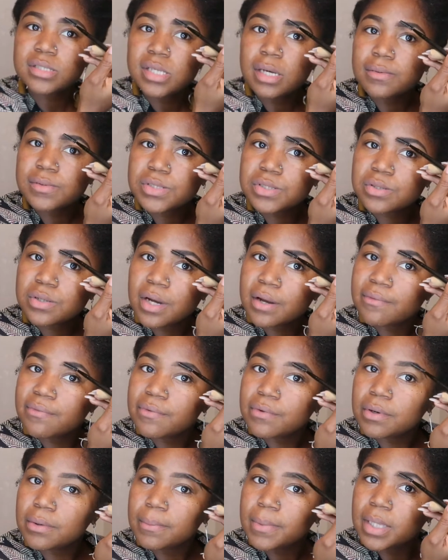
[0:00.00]
So I'm just
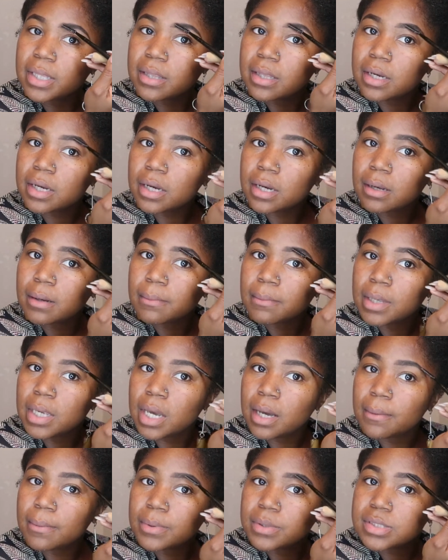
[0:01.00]
grateful to be there and
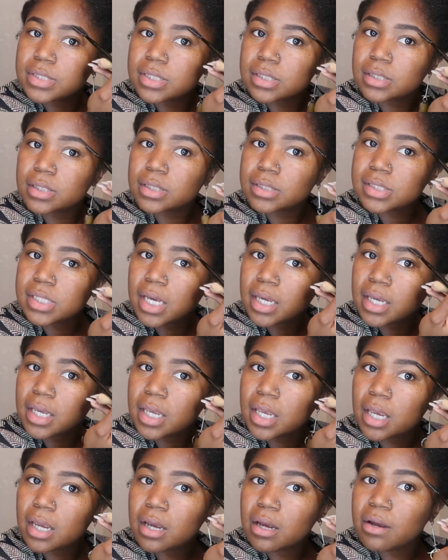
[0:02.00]
be able to
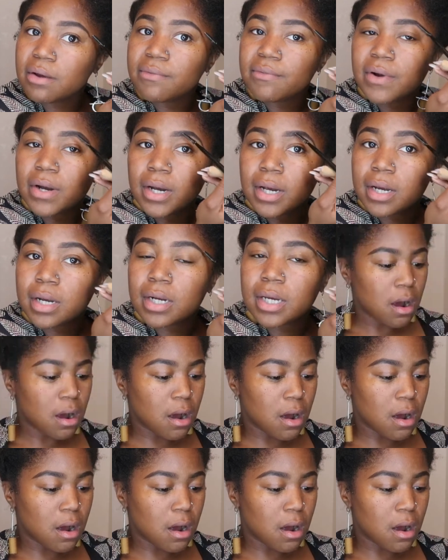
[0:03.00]
take care of her.